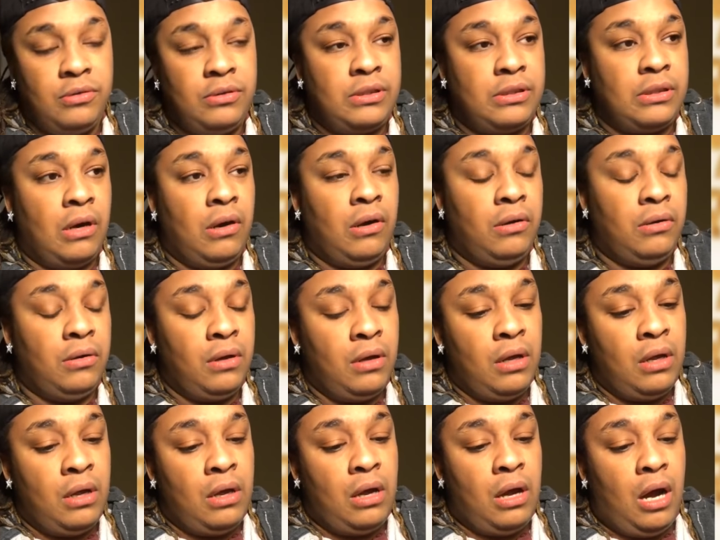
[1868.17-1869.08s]
So
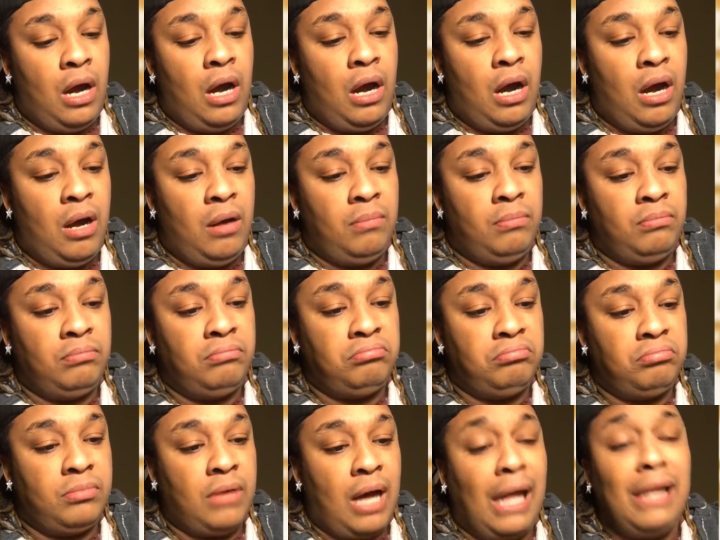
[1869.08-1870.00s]
um,
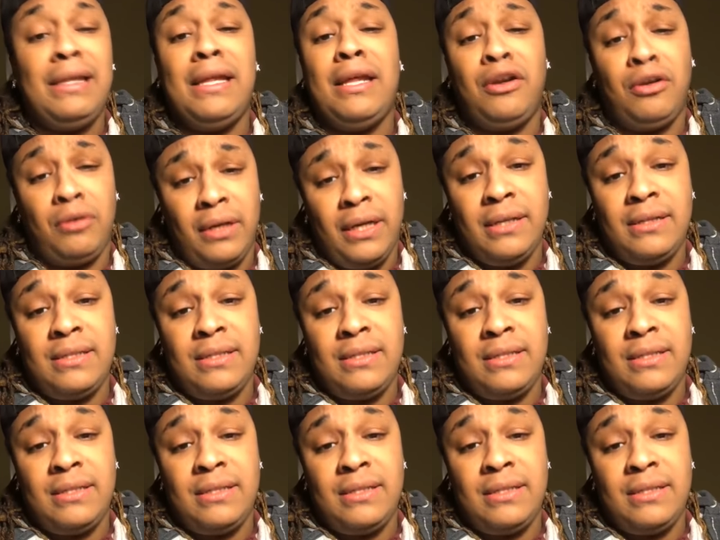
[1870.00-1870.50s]
I literally